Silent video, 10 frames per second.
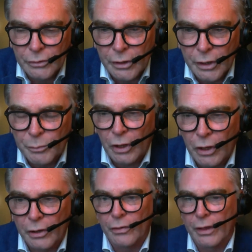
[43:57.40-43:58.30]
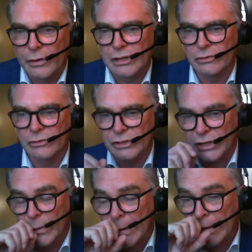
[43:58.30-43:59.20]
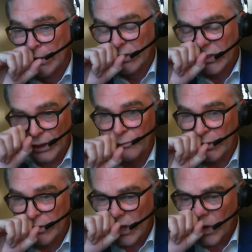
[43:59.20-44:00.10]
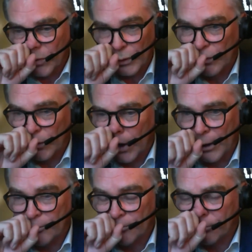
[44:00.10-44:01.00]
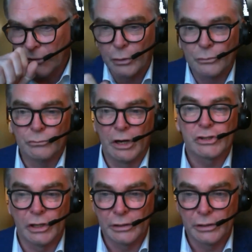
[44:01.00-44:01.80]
implied on those countries. So, for example, Russia,